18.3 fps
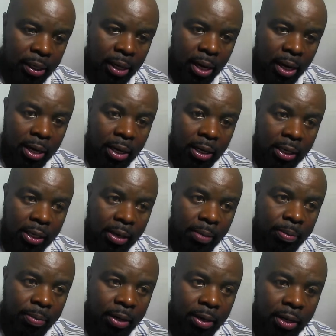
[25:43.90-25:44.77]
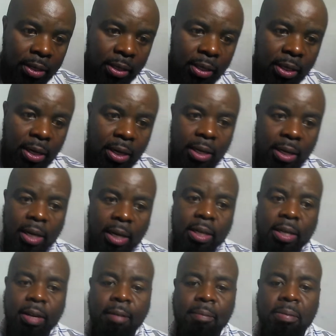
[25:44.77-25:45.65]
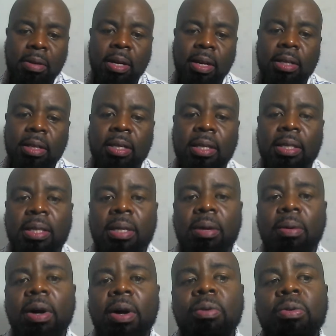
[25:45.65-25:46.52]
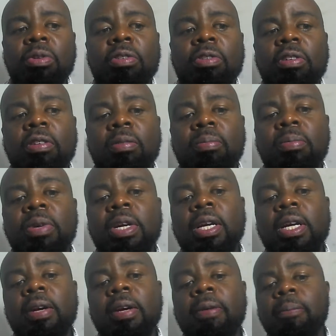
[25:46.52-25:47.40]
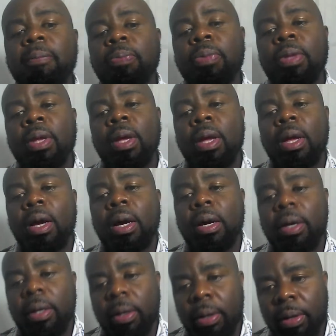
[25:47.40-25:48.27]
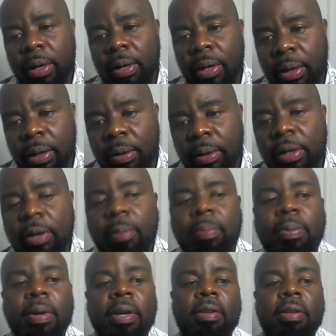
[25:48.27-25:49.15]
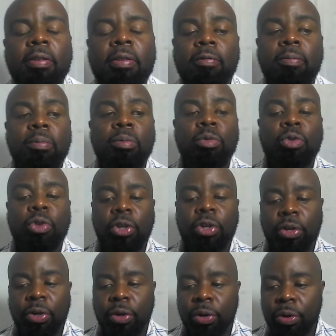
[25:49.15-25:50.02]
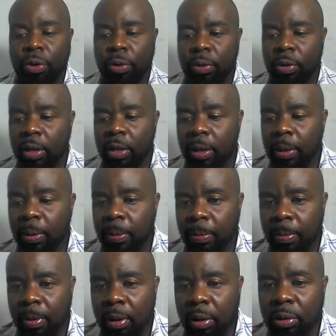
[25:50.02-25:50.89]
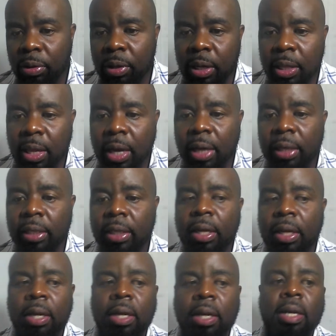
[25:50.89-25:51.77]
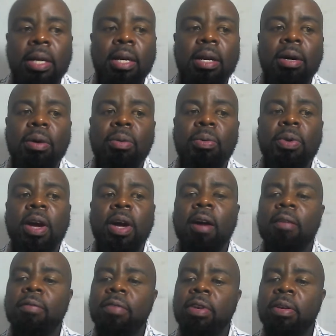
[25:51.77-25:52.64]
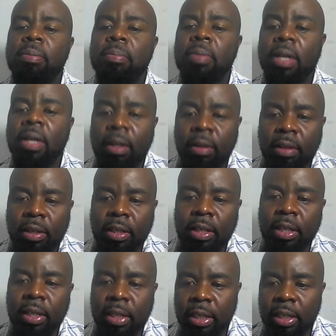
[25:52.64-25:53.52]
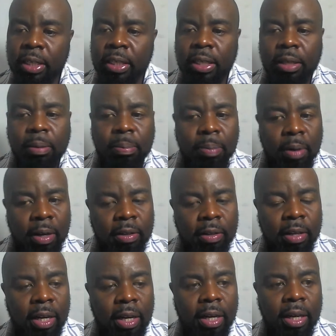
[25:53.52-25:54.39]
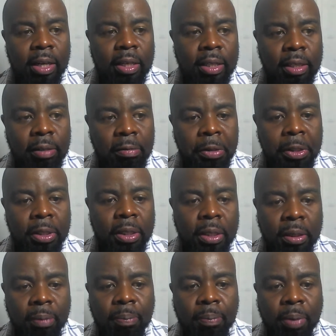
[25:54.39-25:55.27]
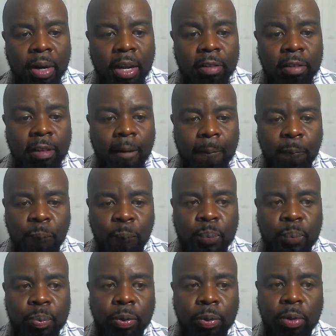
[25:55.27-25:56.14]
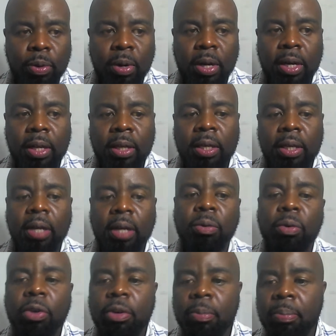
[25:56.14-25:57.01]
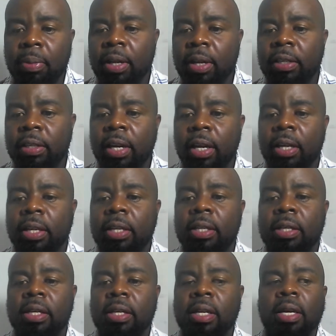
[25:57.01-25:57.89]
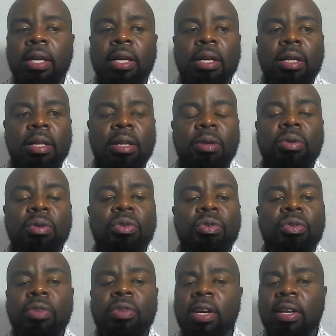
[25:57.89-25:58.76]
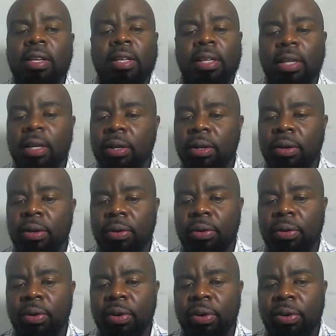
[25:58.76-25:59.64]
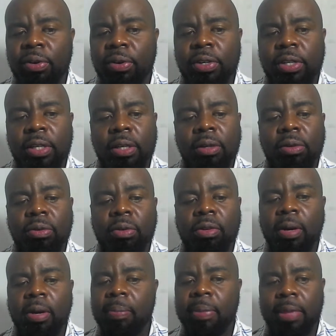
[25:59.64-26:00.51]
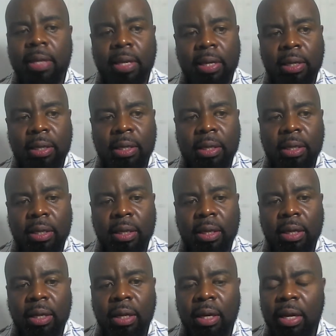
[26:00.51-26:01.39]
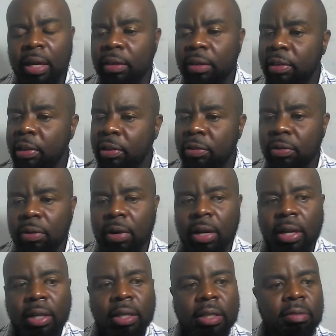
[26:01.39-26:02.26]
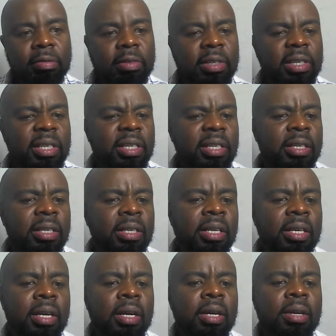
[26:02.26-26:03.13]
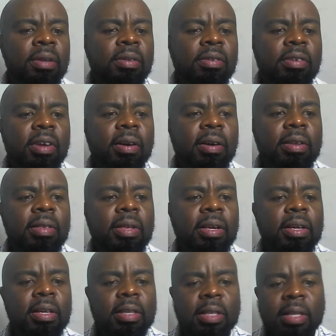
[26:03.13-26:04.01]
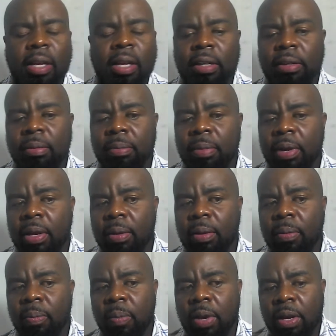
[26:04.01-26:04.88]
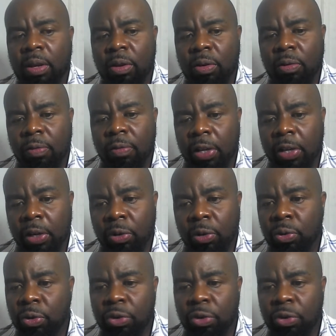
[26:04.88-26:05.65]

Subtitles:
under substance, and that substance is the one which is bringing depressive mood. You see, you see that. Now we have diminished interest in pleasure and activity. Pleasure, you understand what pleasure is. You just you are not into some things like sexual activities, things that may make you feel good.